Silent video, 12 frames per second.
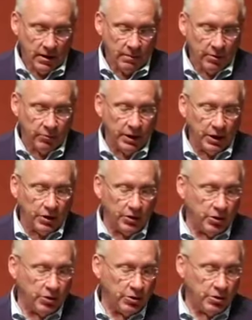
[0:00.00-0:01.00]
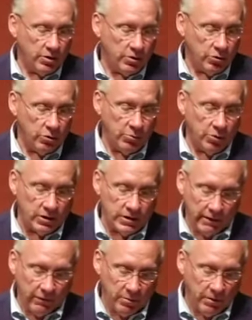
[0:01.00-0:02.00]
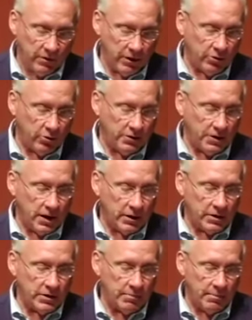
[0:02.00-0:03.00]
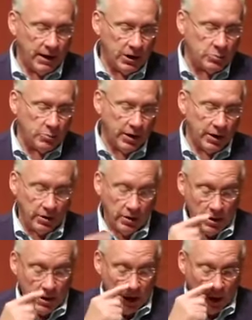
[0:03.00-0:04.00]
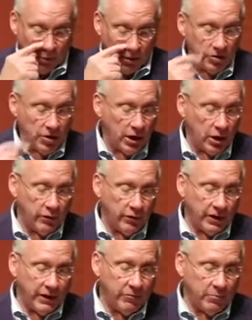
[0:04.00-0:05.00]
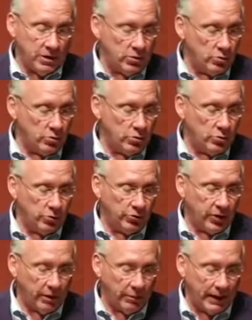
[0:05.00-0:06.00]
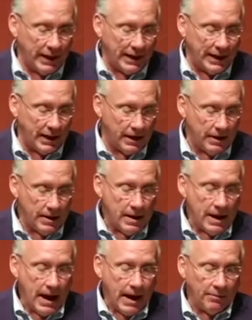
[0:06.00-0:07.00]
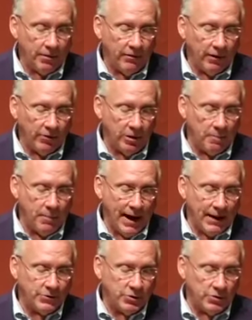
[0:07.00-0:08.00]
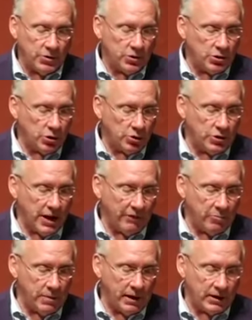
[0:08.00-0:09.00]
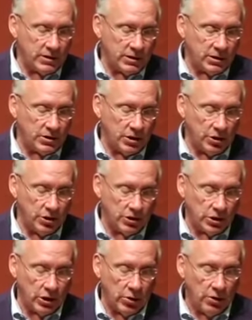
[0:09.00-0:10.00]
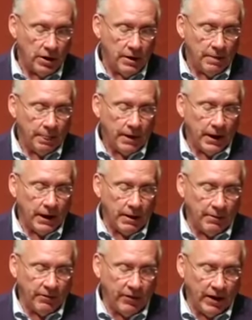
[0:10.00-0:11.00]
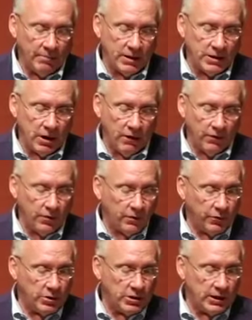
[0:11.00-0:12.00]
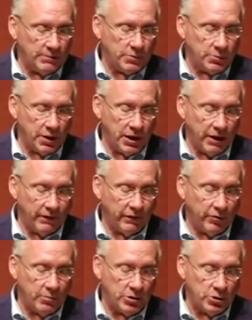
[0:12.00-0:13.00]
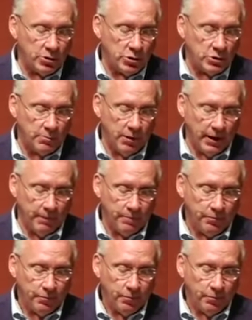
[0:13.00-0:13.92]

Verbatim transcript: I've been reading your two books. That would be Victory over Darkness and Bondage Breaker. I want to thank you for giving me two tools that I really needed. I'm the founding pastor of this church, having begun 16 years ago, and I find myself in the first steps of recovering from a church split.